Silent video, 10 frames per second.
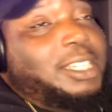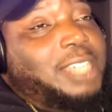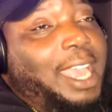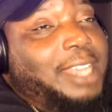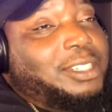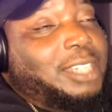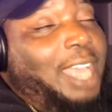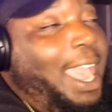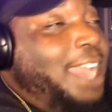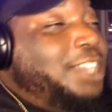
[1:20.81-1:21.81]
Jackson.
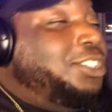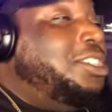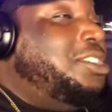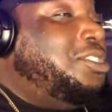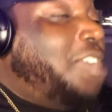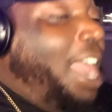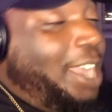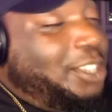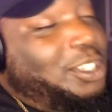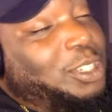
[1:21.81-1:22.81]
Action
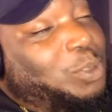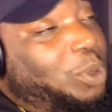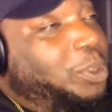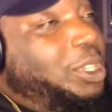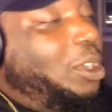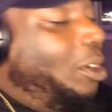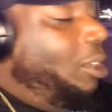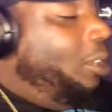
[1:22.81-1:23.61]
Jackson is what we call